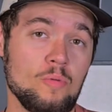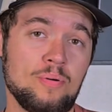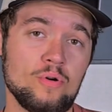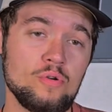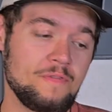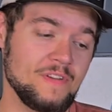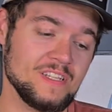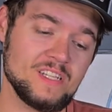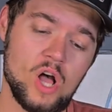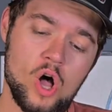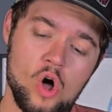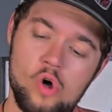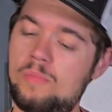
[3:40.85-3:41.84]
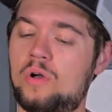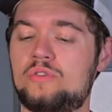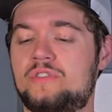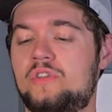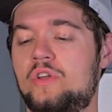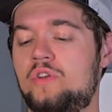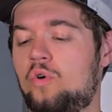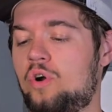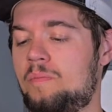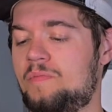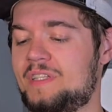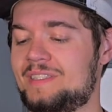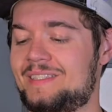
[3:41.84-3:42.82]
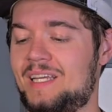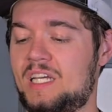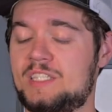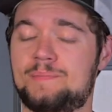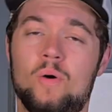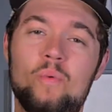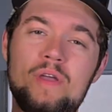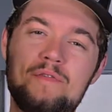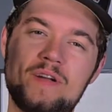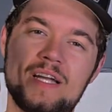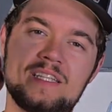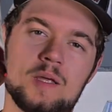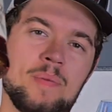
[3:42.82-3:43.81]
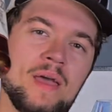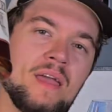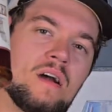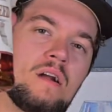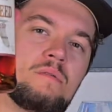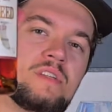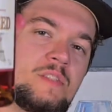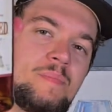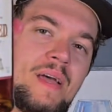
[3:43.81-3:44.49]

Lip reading: Barrel proof is almost the norm these days, but we forget to pay our